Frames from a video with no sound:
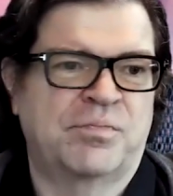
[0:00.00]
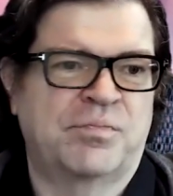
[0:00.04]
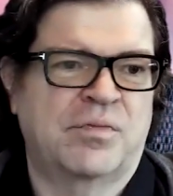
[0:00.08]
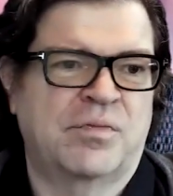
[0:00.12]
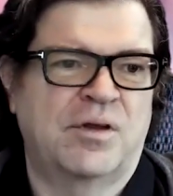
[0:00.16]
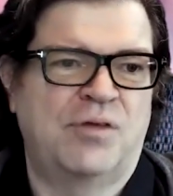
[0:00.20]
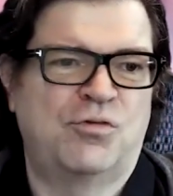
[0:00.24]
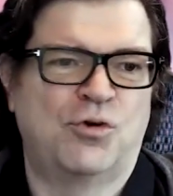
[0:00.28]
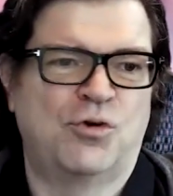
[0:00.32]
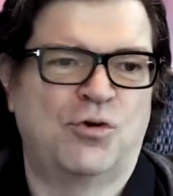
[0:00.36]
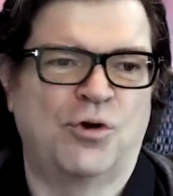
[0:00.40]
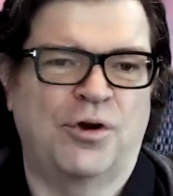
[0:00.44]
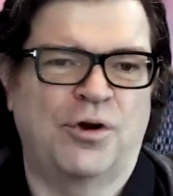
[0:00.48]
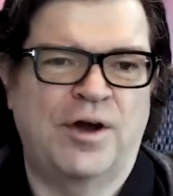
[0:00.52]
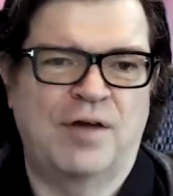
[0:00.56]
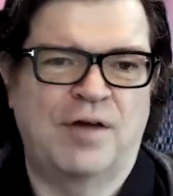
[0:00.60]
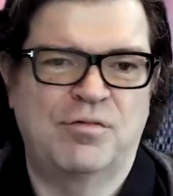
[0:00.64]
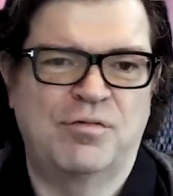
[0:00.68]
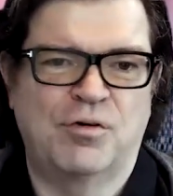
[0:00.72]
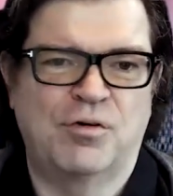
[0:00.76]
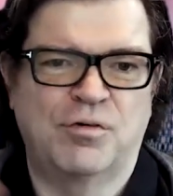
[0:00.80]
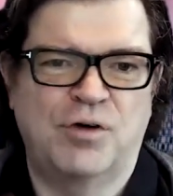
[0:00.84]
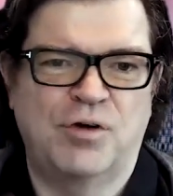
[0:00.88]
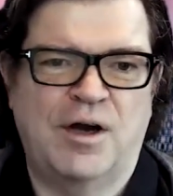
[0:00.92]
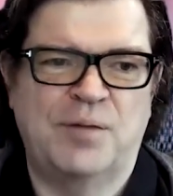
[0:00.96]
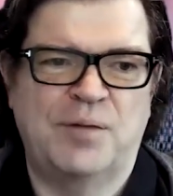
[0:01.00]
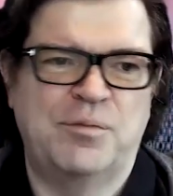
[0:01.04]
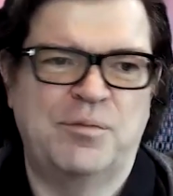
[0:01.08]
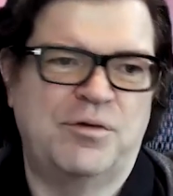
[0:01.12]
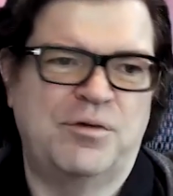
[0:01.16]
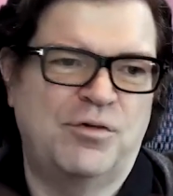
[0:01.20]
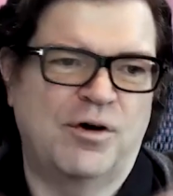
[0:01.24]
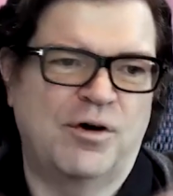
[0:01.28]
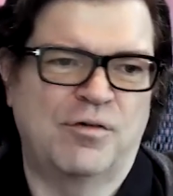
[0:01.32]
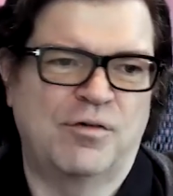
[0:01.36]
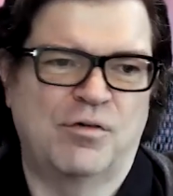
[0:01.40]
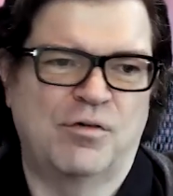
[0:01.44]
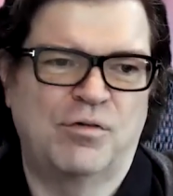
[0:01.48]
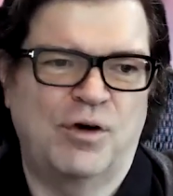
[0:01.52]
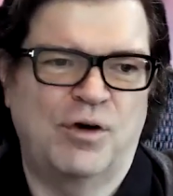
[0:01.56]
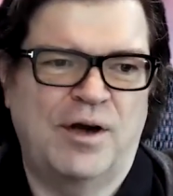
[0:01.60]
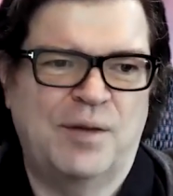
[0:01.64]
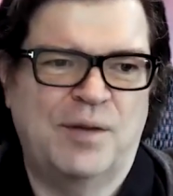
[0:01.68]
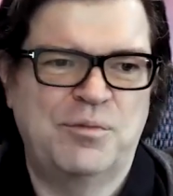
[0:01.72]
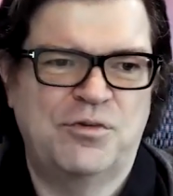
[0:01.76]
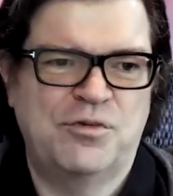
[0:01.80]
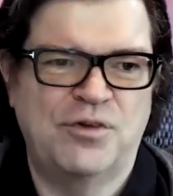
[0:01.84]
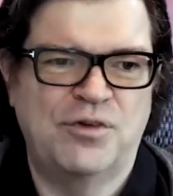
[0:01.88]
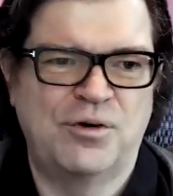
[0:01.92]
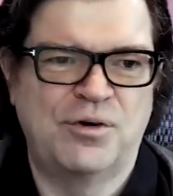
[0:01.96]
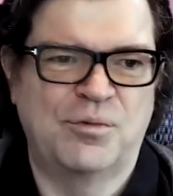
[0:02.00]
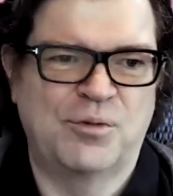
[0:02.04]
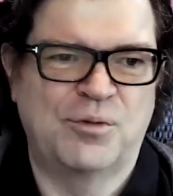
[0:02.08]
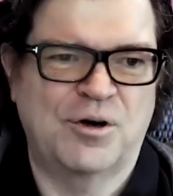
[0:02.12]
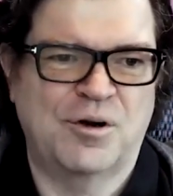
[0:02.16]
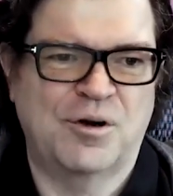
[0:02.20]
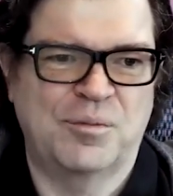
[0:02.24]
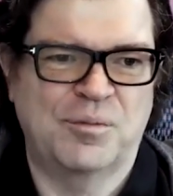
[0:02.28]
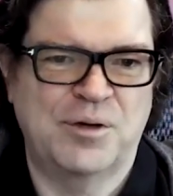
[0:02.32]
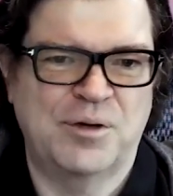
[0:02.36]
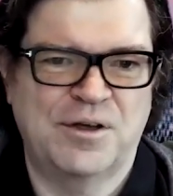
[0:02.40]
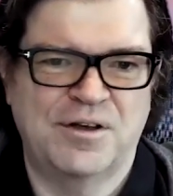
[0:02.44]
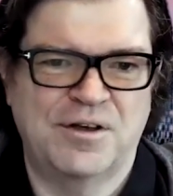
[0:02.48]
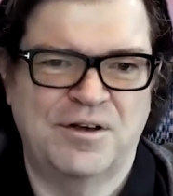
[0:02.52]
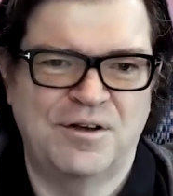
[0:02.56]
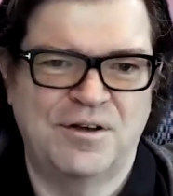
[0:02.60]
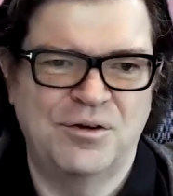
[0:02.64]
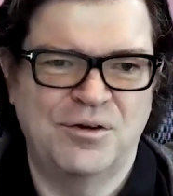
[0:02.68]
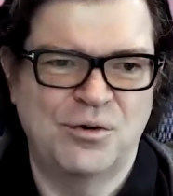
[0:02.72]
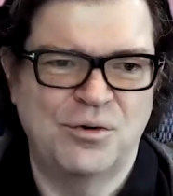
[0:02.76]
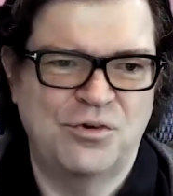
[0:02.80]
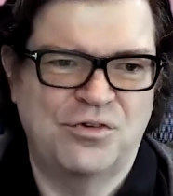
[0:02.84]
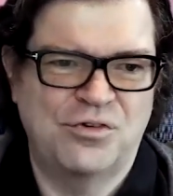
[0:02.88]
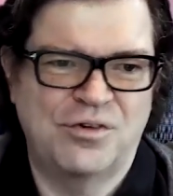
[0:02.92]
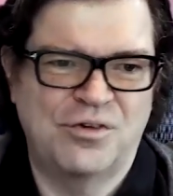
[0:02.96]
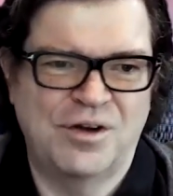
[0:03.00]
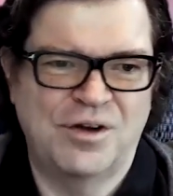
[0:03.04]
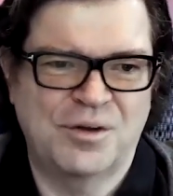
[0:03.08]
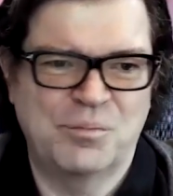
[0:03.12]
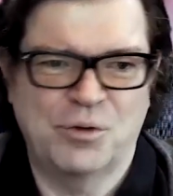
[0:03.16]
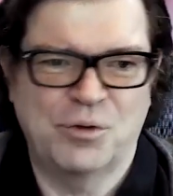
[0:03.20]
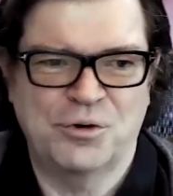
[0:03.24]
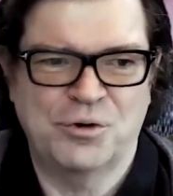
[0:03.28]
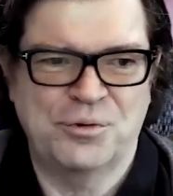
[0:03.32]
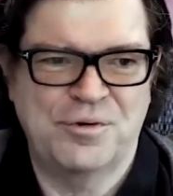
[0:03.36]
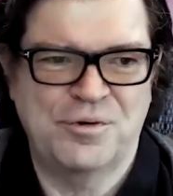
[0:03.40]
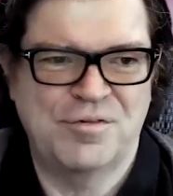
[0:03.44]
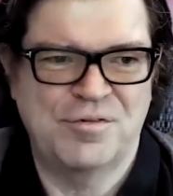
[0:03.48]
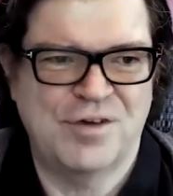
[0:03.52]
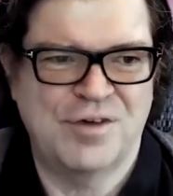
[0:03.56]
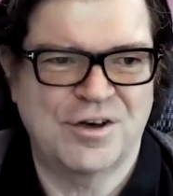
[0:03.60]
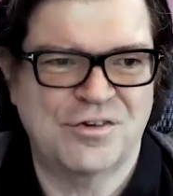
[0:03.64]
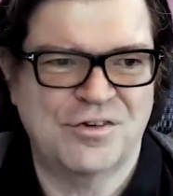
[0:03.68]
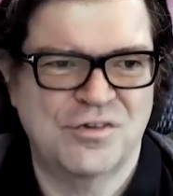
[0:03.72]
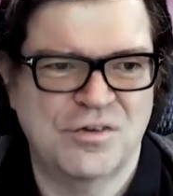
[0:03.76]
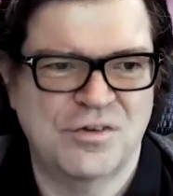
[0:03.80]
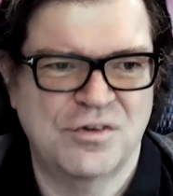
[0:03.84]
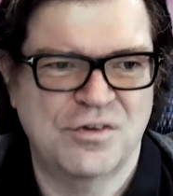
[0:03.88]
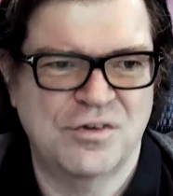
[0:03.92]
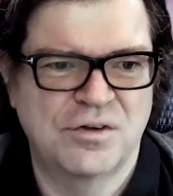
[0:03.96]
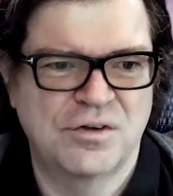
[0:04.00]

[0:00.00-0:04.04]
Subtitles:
If you don't have overlap, if you have overlap, it's a little more complicated. There's like border effects.